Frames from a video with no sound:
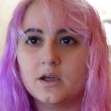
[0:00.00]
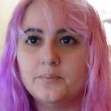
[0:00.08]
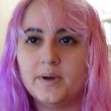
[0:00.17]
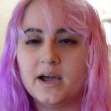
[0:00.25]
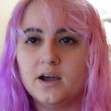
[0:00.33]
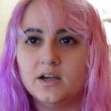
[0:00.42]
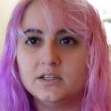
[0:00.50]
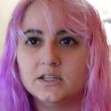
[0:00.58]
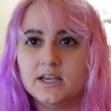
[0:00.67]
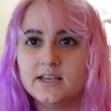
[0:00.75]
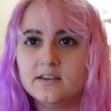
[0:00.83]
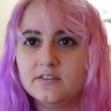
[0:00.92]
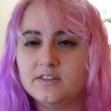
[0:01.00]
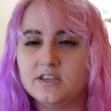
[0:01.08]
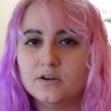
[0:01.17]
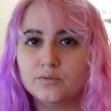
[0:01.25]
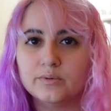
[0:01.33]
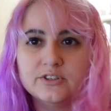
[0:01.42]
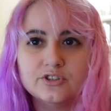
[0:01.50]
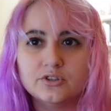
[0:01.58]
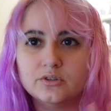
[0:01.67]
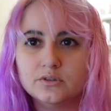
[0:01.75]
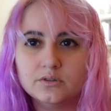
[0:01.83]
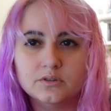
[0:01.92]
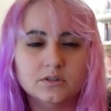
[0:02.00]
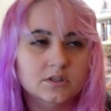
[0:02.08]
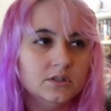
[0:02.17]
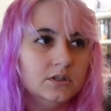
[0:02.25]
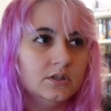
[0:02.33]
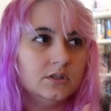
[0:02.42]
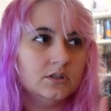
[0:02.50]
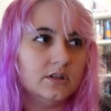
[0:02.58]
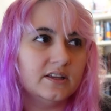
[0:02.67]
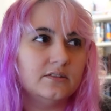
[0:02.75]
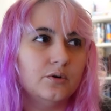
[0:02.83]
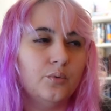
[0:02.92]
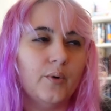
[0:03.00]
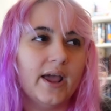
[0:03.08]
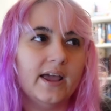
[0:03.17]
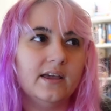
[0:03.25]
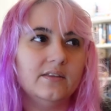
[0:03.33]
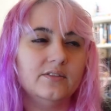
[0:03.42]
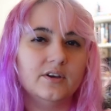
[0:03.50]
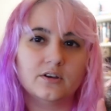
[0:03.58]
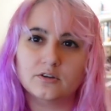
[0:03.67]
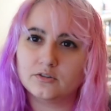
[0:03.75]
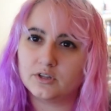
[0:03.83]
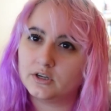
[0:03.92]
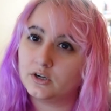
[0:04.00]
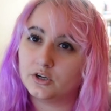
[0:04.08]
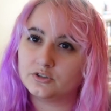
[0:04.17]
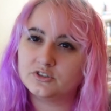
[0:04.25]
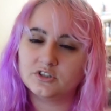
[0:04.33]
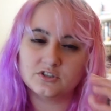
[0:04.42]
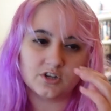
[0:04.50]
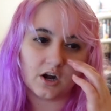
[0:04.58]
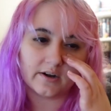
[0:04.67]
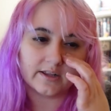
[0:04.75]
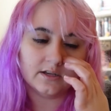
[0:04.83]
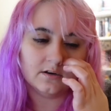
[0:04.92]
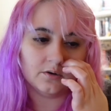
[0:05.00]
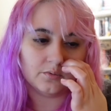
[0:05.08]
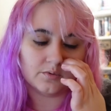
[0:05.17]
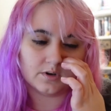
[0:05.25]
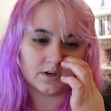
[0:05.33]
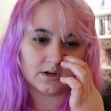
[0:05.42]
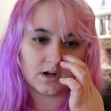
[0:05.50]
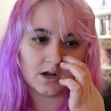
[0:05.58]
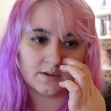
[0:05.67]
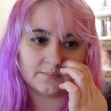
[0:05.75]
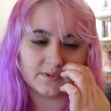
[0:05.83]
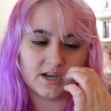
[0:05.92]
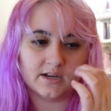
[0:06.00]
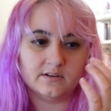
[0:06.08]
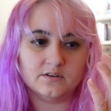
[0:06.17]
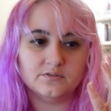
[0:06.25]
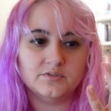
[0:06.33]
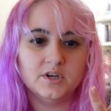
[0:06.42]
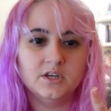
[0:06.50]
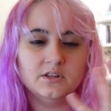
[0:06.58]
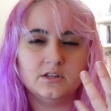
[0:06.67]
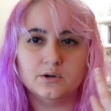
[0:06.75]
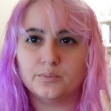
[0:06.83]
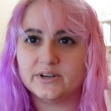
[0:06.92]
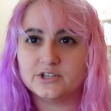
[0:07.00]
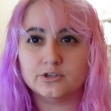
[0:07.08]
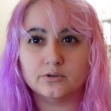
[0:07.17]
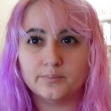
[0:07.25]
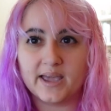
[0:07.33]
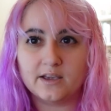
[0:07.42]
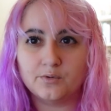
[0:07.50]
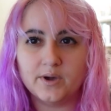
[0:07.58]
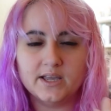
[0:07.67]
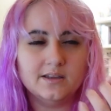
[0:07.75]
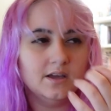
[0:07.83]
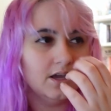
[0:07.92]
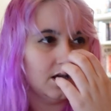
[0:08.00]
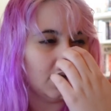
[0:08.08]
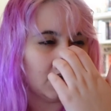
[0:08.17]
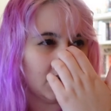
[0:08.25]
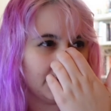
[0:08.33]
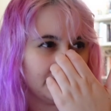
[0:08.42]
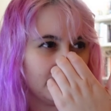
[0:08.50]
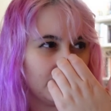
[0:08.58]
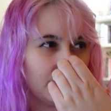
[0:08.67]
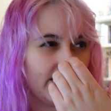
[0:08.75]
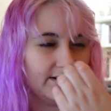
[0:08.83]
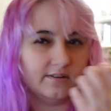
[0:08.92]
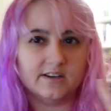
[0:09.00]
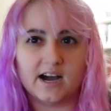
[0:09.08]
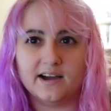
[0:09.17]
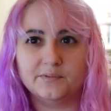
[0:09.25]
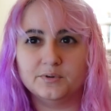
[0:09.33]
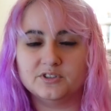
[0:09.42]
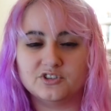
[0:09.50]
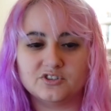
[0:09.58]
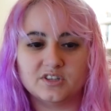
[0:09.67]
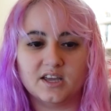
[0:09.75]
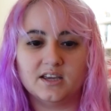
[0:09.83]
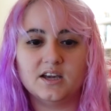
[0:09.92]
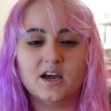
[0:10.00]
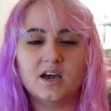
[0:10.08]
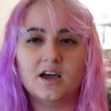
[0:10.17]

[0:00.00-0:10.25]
about like the original, like the way the, the curse started or um, kind of the original banquet um, where God was just like,